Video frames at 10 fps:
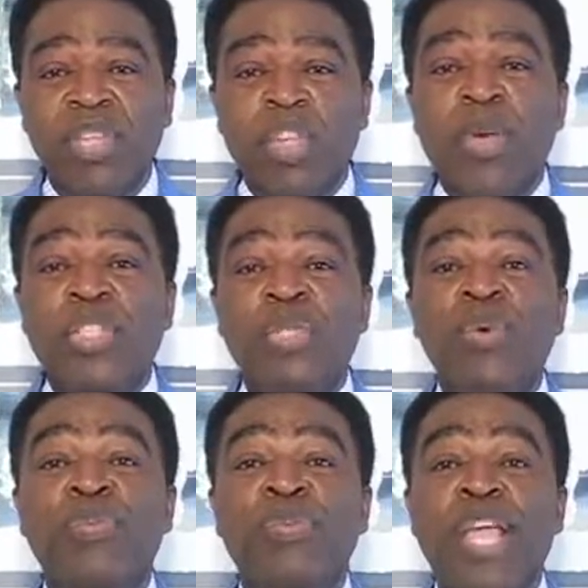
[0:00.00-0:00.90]
You were
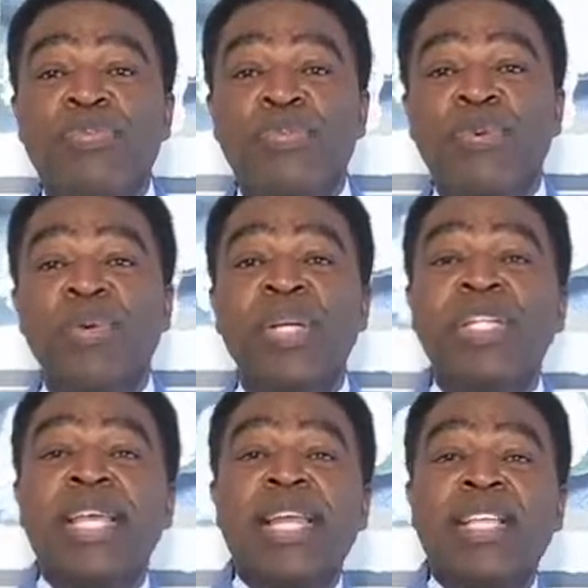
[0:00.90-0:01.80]
so fearful.
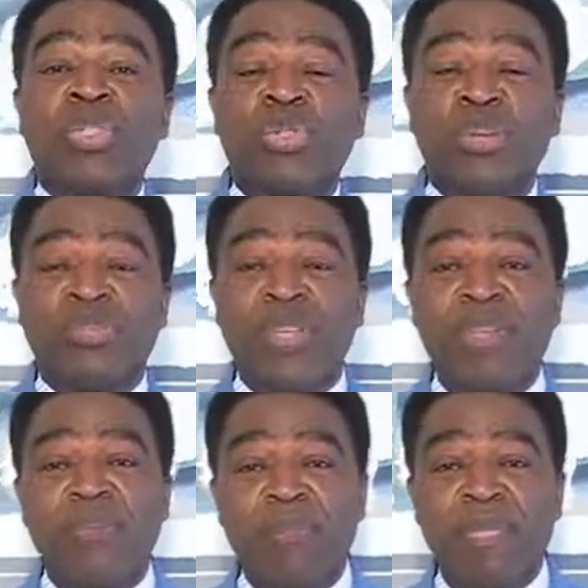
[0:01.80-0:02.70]
Take this
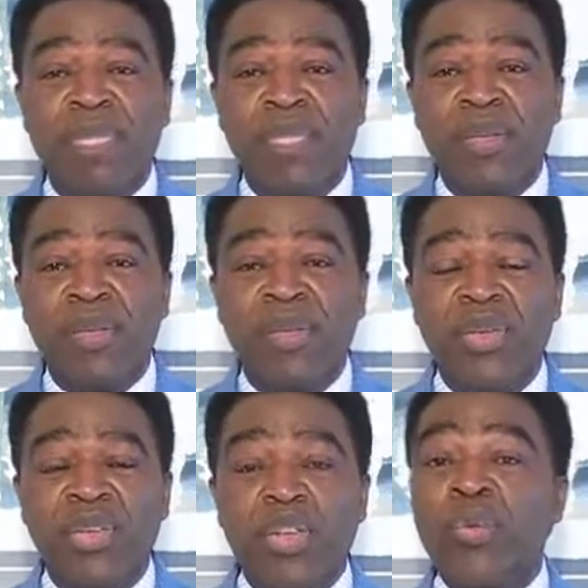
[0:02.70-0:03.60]
trophy.
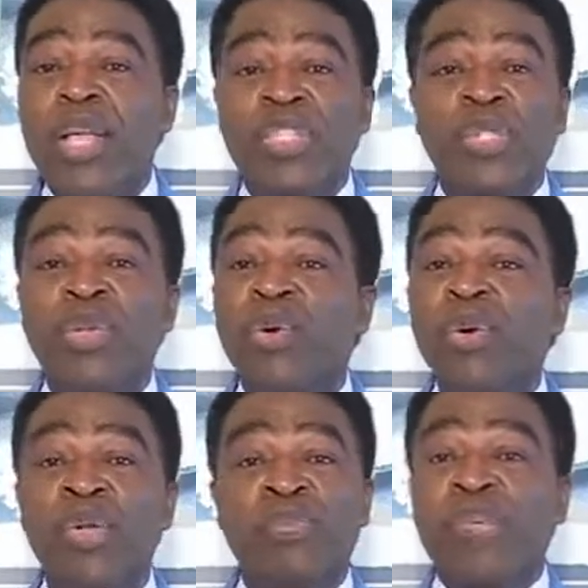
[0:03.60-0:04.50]
You were
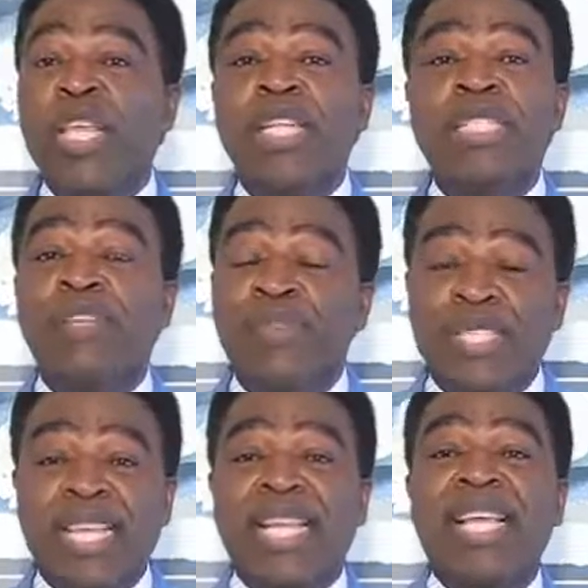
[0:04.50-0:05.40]
so feeling
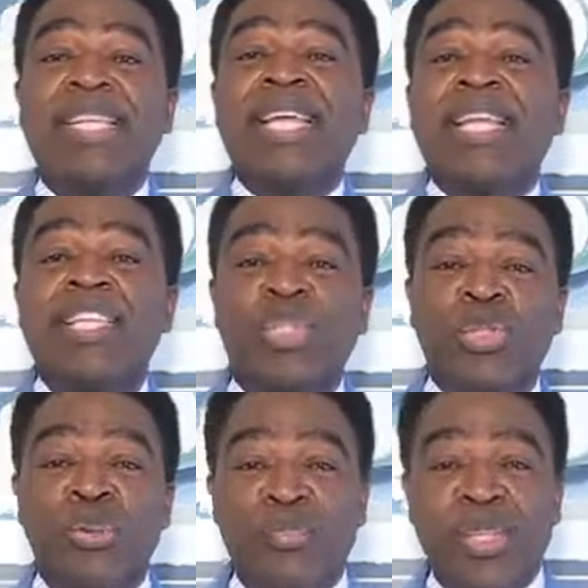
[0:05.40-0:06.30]
defeated. Take this
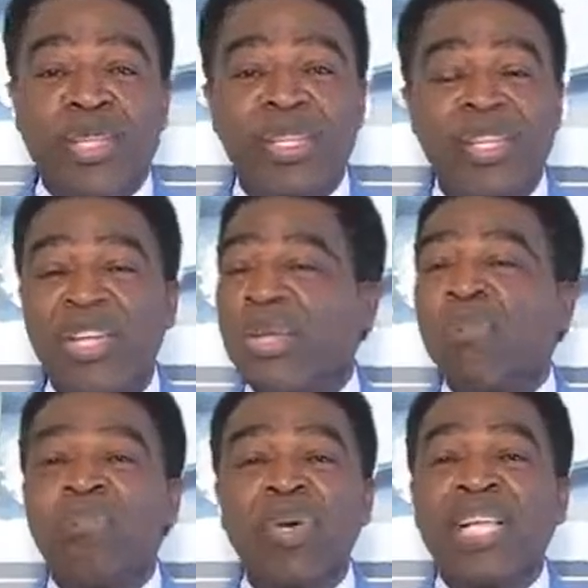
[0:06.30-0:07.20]
trophy.
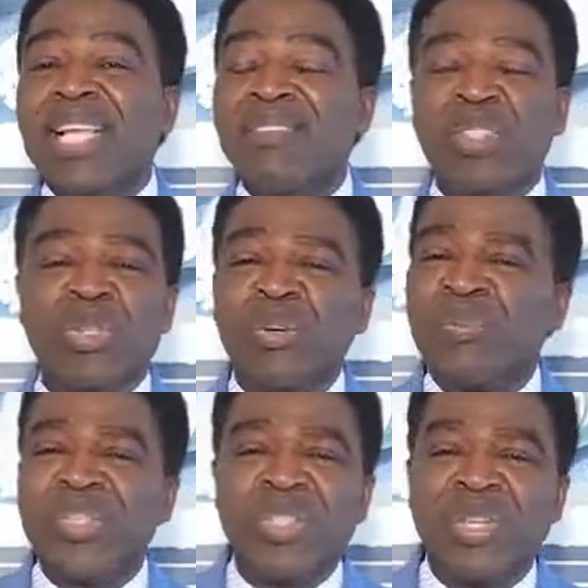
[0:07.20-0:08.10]
Nobody gives
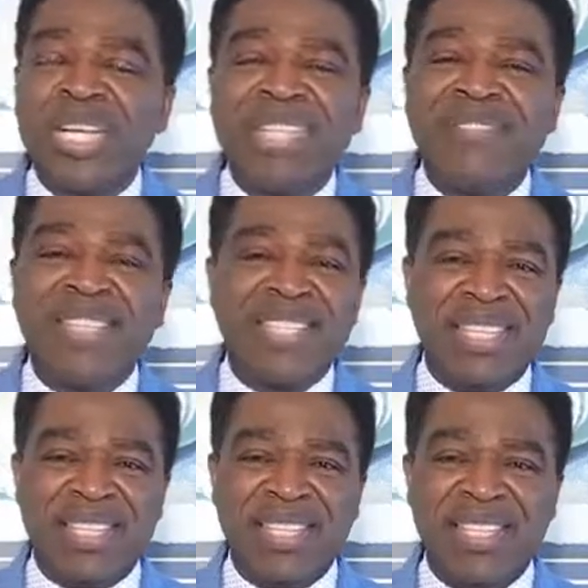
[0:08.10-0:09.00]
trophies to the
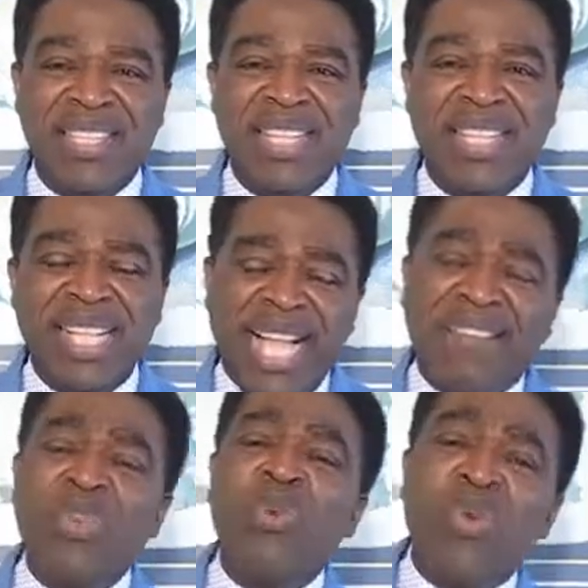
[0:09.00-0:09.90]
defeated.
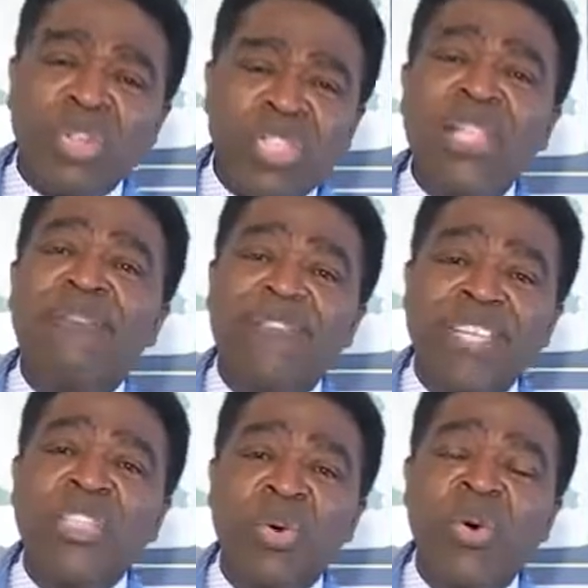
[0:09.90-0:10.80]
Have you watched the
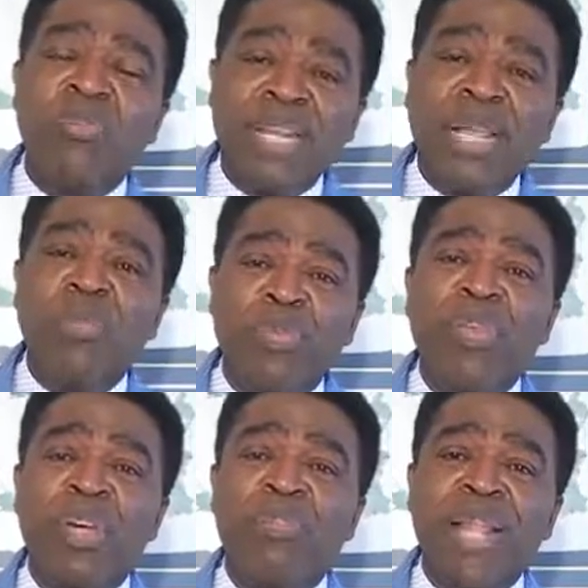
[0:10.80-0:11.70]
video of the
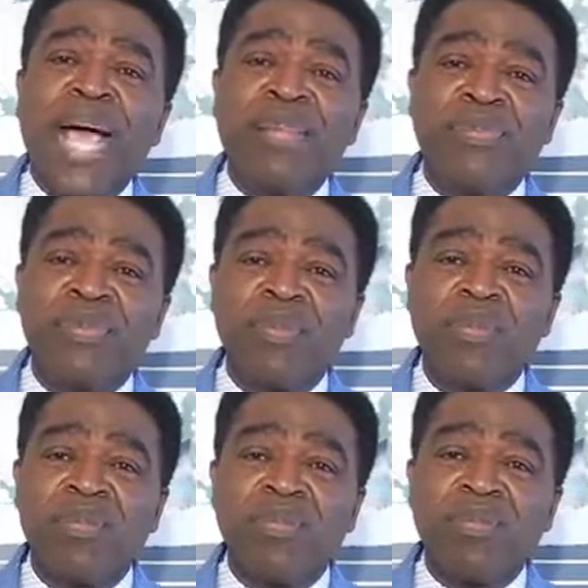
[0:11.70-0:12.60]
movie of life?
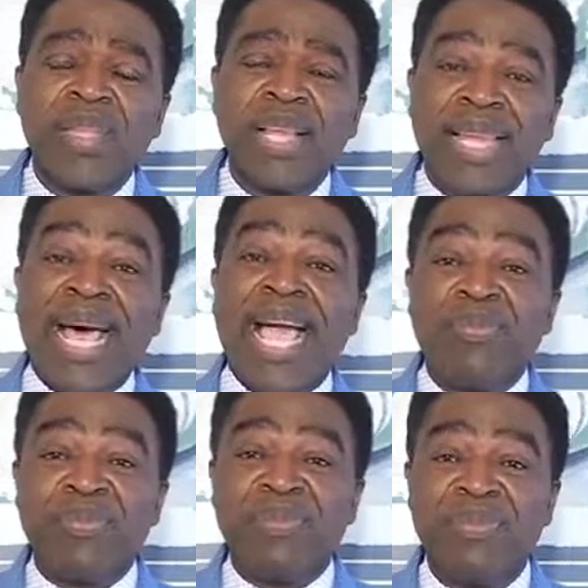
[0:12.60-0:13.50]

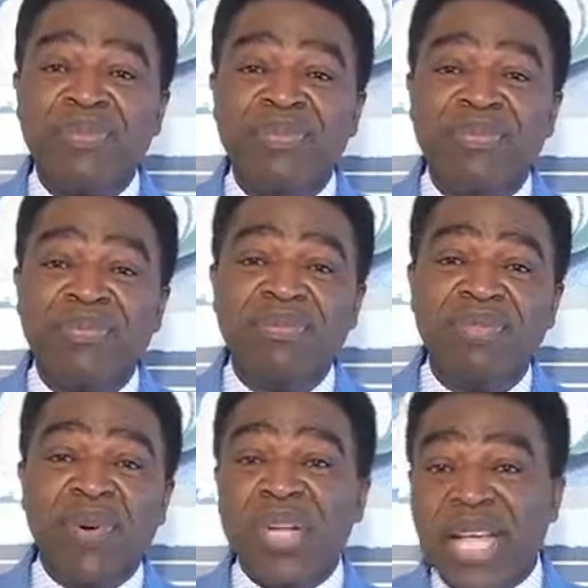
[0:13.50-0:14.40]
Life
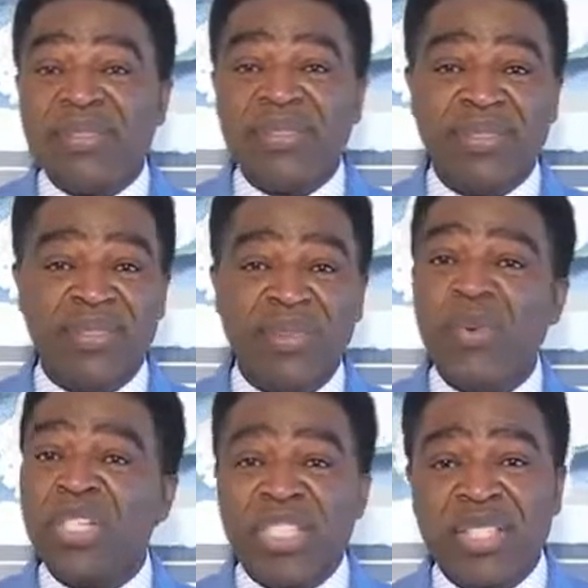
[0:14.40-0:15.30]
on earth,
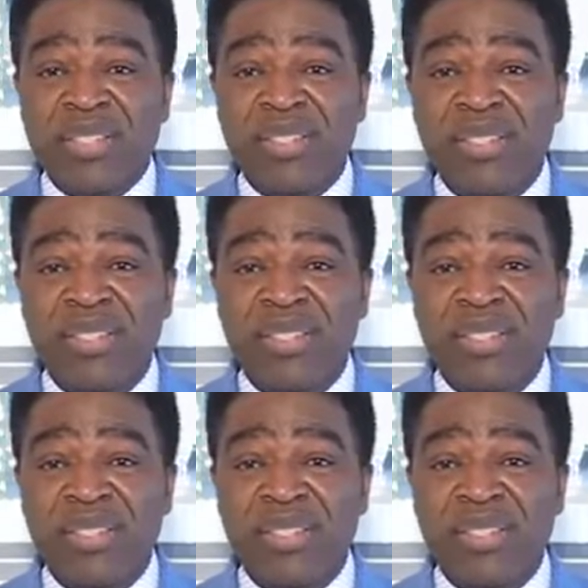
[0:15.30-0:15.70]
watch it.